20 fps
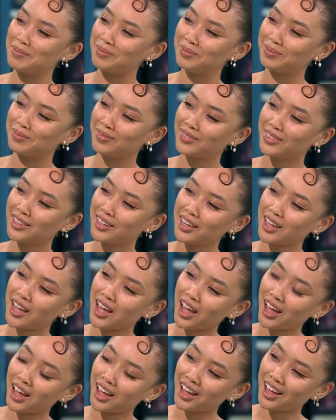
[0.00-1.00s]
Yeah, I mean, I
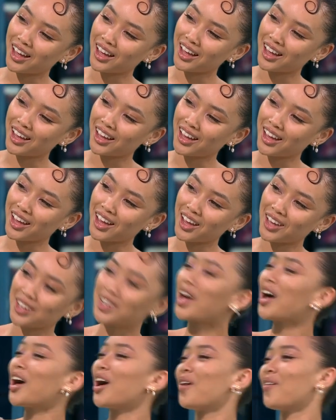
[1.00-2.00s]
didn't want to be awkward or
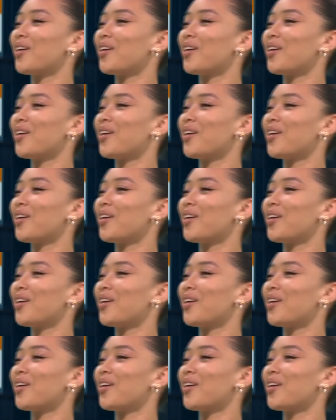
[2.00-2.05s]
anything, but